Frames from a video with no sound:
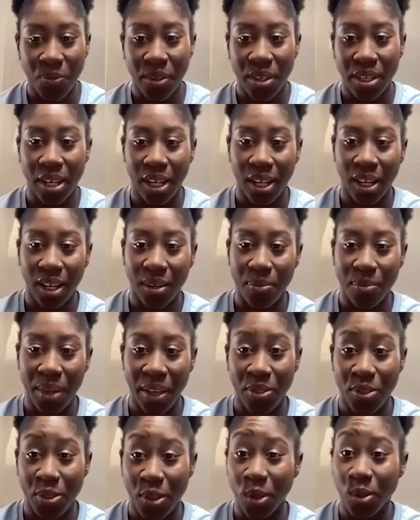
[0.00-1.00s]

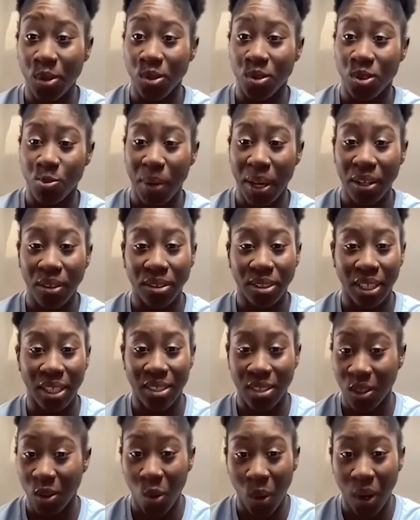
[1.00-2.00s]
And those penalties
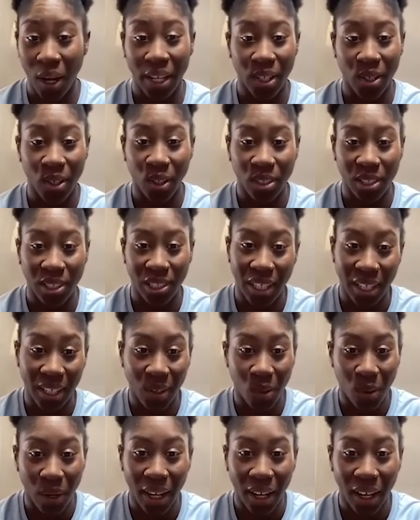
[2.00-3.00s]
are quite costly and
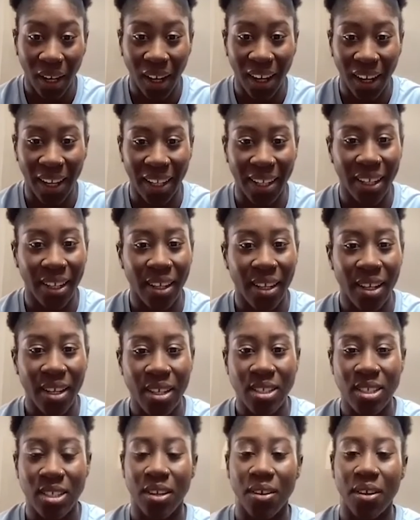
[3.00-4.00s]
quite high.
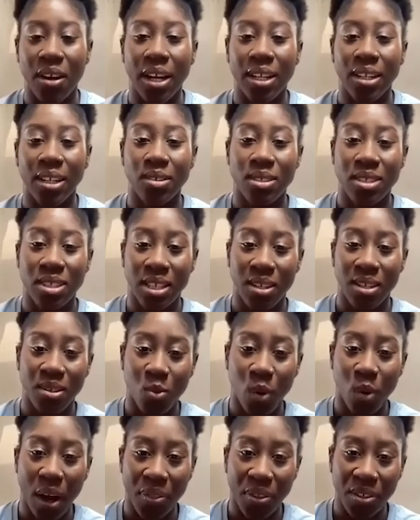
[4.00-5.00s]
So I don't see
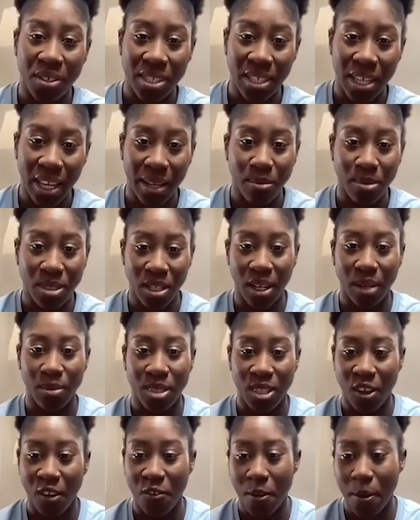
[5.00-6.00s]
why the same
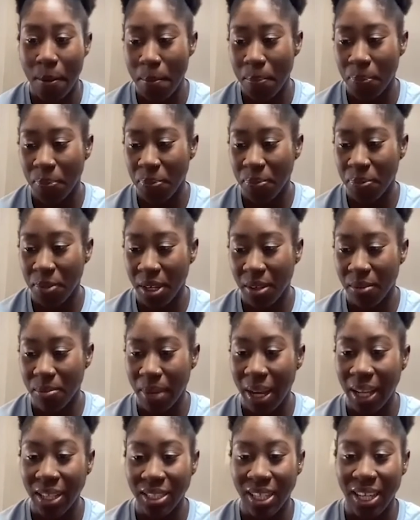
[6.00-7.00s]
types of
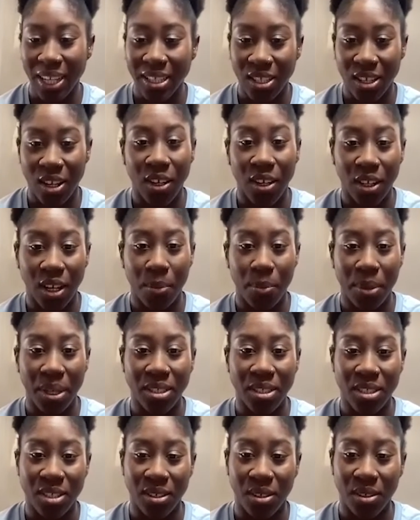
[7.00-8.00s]
mandates can't come
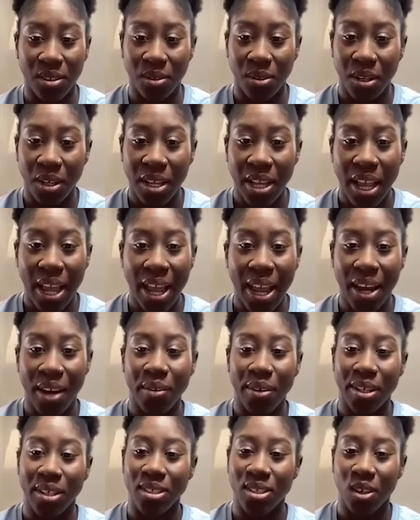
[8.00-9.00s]
into
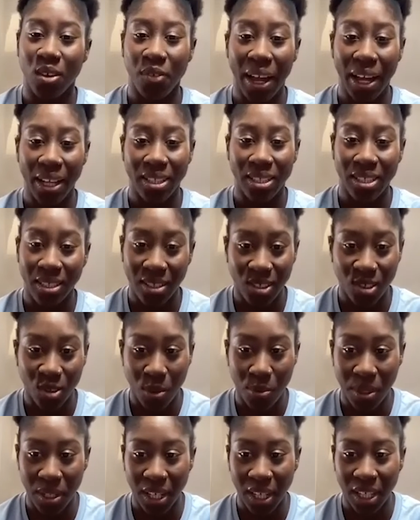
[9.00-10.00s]
areas of
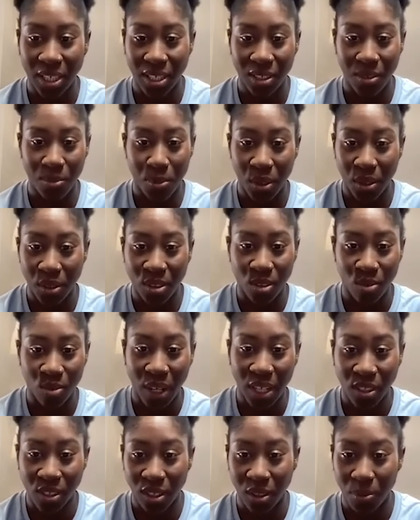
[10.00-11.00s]
anti-discrimination, abuse,
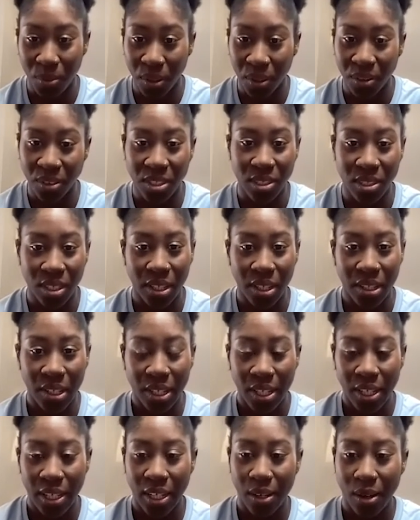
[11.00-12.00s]
racial abuse,
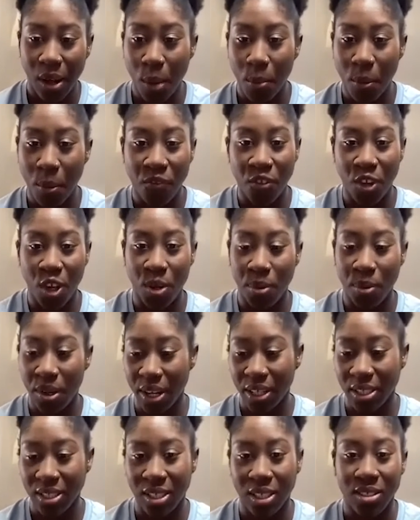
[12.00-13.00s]
homophobia,
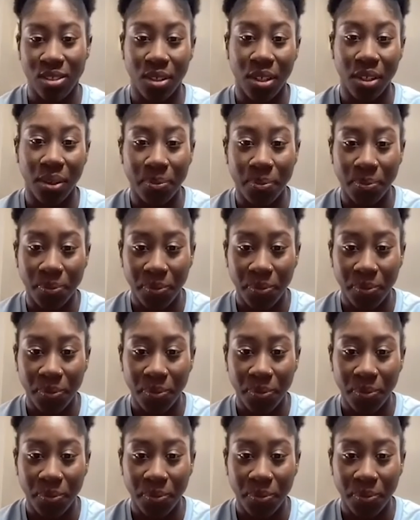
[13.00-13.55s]
etc.